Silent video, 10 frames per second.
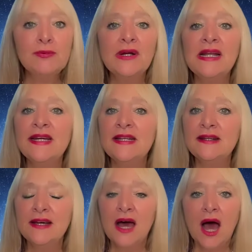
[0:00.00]
brilliant,
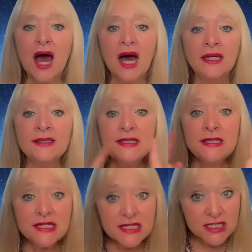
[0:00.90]

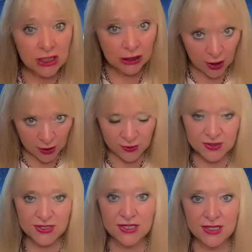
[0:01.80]

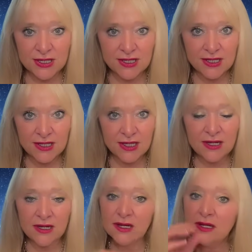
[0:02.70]
undisclosed,
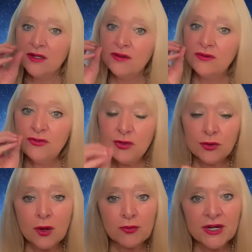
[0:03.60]
do
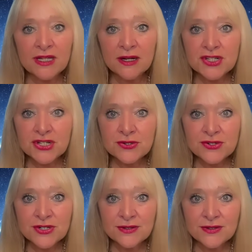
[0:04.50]
not bring young
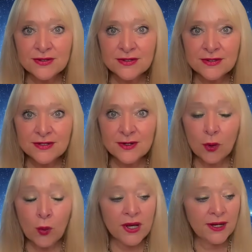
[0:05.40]
children.
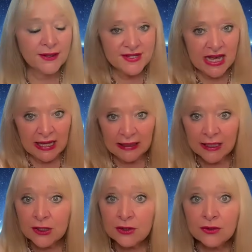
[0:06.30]
We are
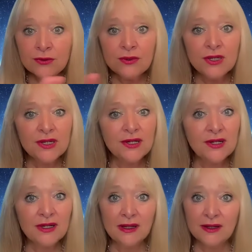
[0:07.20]
telling you
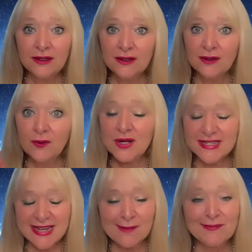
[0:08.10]

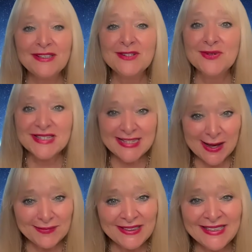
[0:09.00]
what's happened, what's
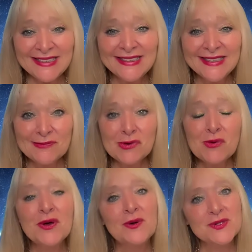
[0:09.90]
happening, but
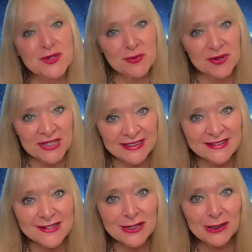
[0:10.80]
we're also bringing
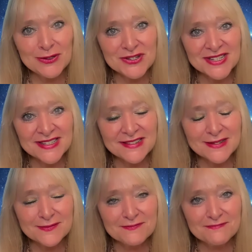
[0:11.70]
solutions,
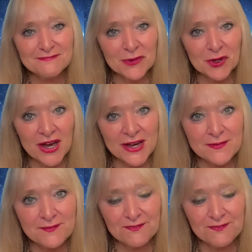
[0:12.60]
okay?